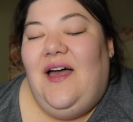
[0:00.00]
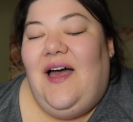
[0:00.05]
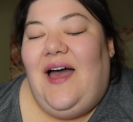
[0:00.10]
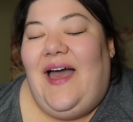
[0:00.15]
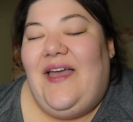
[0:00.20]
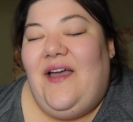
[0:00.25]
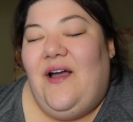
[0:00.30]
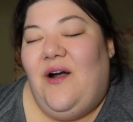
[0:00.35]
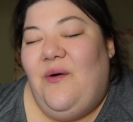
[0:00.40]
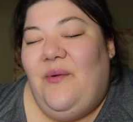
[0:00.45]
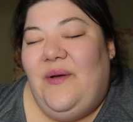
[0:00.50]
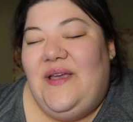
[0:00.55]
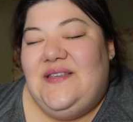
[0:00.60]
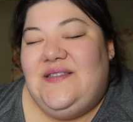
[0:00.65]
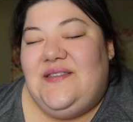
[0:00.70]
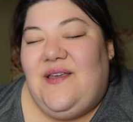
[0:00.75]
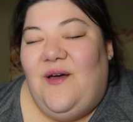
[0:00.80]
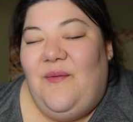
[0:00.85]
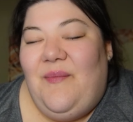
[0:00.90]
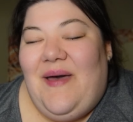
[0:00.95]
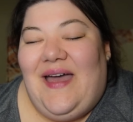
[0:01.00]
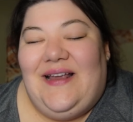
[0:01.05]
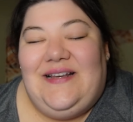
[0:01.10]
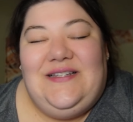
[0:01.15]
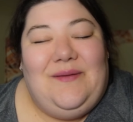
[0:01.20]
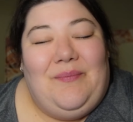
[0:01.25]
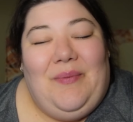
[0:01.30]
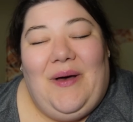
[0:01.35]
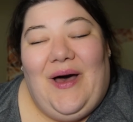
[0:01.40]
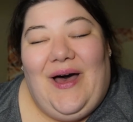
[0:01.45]
I always go back
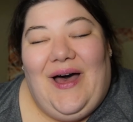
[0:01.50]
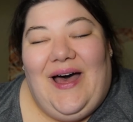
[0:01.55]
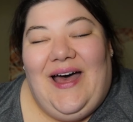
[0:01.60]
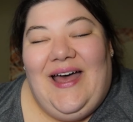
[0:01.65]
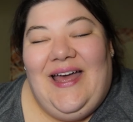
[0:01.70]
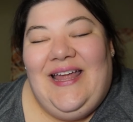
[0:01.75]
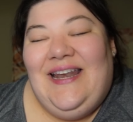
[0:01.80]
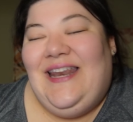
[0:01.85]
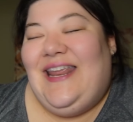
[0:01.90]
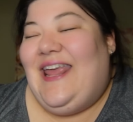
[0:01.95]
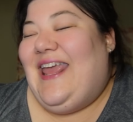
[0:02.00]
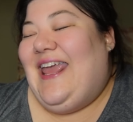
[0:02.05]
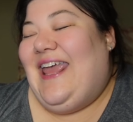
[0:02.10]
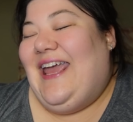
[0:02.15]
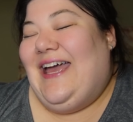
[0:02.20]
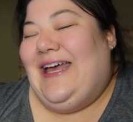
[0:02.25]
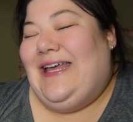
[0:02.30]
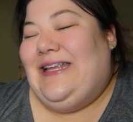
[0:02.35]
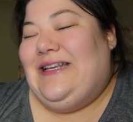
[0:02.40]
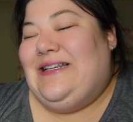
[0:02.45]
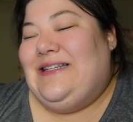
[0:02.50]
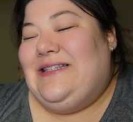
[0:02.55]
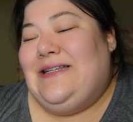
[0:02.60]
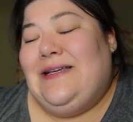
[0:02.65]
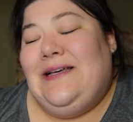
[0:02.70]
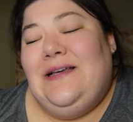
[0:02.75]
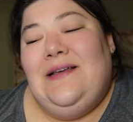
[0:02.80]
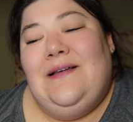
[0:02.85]
to Pod, and